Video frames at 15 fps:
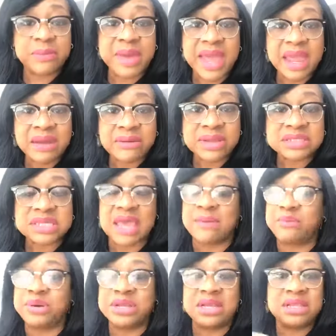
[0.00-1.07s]
parents and
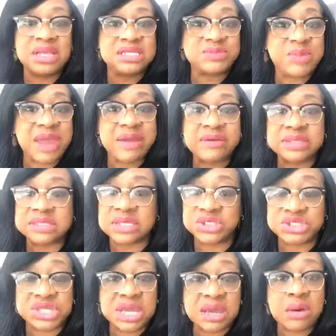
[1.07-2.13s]
putting these parents in
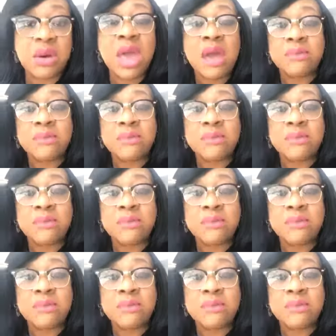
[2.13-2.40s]
jail,